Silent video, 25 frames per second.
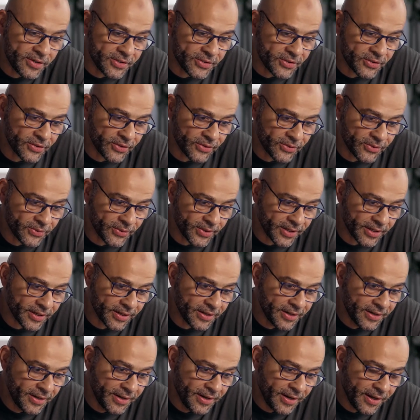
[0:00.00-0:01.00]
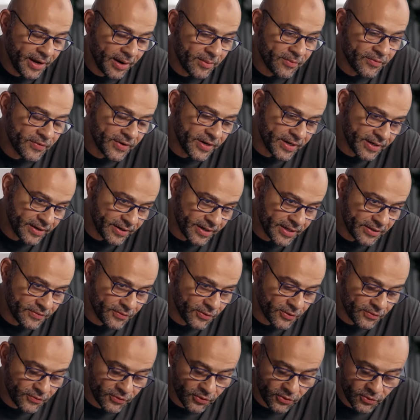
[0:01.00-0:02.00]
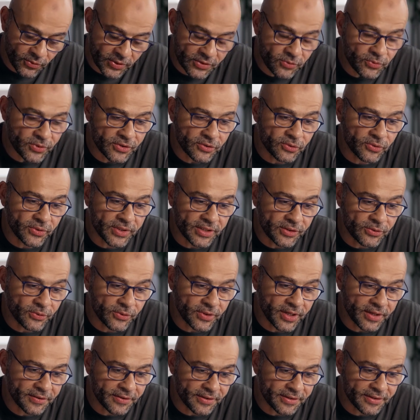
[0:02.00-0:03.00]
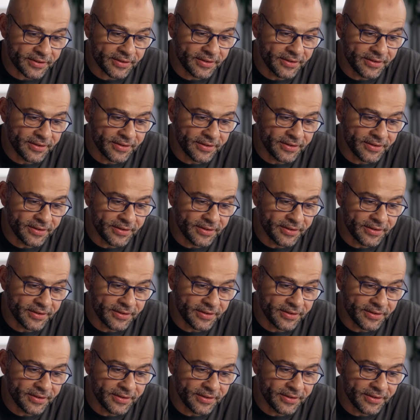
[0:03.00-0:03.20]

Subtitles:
So I'm very grateful for what we're doing together,